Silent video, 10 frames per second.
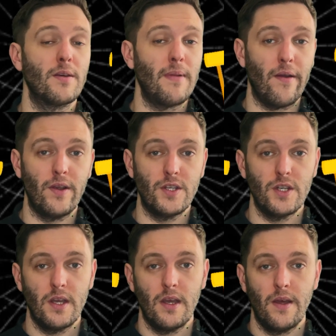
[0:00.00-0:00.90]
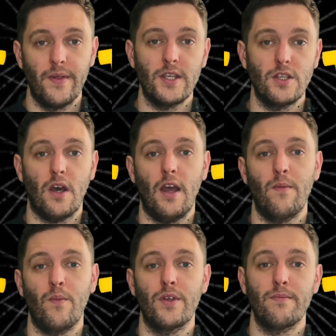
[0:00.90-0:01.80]
marriage, this
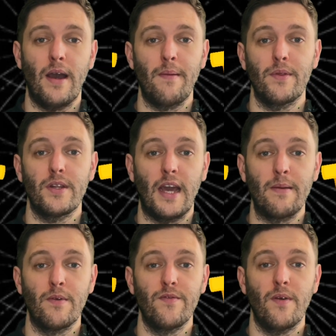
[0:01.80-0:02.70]
time with a man by the name of